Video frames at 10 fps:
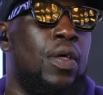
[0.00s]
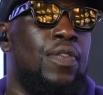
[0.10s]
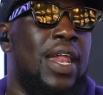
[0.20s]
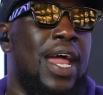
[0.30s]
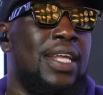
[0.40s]

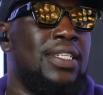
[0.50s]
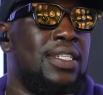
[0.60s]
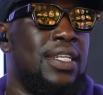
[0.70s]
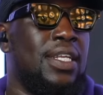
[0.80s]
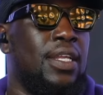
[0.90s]
that I
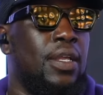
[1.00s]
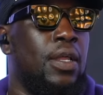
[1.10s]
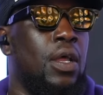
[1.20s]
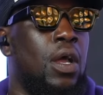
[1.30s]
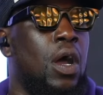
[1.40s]
see
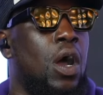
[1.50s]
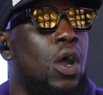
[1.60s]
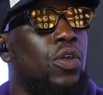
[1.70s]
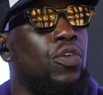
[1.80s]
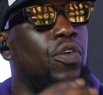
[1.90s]

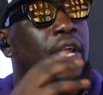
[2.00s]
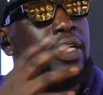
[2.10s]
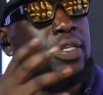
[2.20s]
are great,